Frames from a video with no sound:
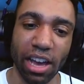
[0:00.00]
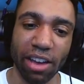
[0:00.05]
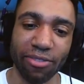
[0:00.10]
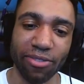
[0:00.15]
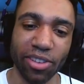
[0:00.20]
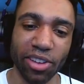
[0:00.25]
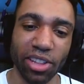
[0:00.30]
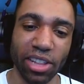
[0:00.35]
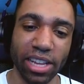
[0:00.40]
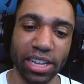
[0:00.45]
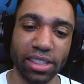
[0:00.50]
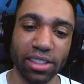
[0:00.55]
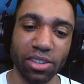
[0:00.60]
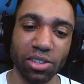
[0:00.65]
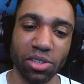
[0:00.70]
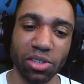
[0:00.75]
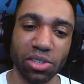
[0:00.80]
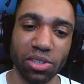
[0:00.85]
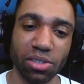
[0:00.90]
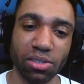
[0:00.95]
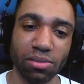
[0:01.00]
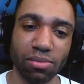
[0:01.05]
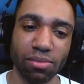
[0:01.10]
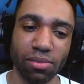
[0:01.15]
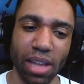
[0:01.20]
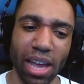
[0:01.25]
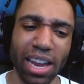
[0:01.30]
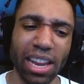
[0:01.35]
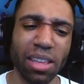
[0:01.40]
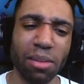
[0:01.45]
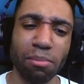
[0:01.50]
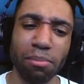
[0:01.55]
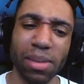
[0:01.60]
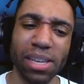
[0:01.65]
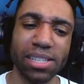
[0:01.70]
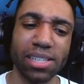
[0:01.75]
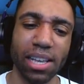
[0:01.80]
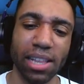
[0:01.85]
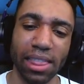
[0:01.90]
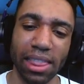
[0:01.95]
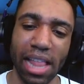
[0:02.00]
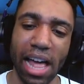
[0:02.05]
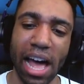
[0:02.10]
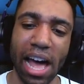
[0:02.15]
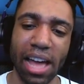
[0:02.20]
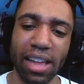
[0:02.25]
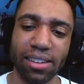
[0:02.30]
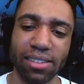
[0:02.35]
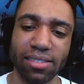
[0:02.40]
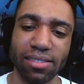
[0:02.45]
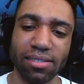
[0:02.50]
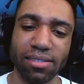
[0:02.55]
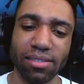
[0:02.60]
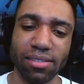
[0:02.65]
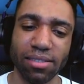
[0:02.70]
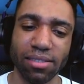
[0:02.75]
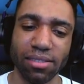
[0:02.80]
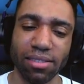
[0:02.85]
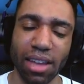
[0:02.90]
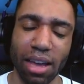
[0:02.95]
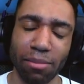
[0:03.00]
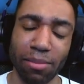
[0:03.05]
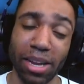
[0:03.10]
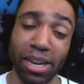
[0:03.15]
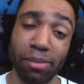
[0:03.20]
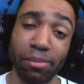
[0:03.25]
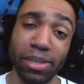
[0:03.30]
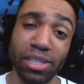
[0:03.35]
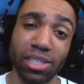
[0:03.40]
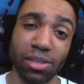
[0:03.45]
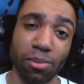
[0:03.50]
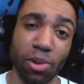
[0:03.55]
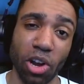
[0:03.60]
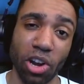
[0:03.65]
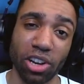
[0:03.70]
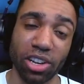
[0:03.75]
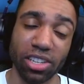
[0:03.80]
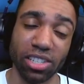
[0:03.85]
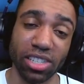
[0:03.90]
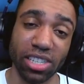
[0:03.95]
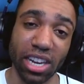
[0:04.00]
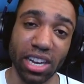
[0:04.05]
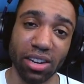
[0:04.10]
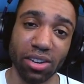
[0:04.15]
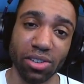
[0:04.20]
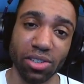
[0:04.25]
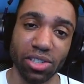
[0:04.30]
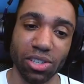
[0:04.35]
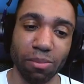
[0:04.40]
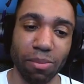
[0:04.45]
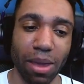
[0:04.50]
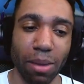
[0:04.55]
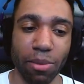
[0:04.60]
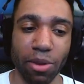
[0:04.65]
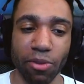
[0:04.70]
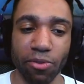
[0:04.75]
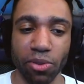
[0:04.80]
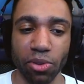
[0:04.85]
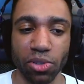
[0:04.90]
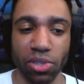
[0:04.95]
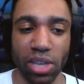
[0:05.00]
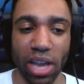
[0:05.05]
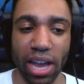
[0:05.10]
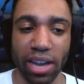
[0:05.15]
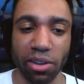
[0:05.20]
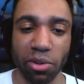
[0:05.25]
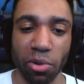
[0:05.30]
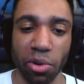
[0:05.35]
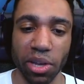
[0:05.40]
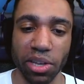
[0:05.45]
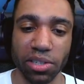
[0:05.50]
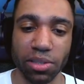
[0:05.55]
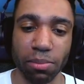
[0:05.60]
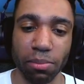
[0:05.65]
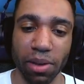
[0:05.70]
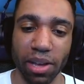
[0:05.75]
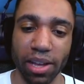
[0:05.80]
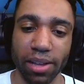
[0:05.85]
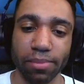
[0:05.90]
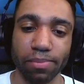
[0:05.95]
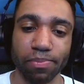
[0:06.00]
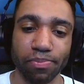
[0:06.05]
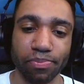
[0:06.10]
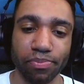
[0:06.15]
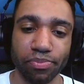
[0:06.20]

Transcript: I feel like there's... I didn't miss a lot. I might have missed some heart containers and maybe a few side quests, but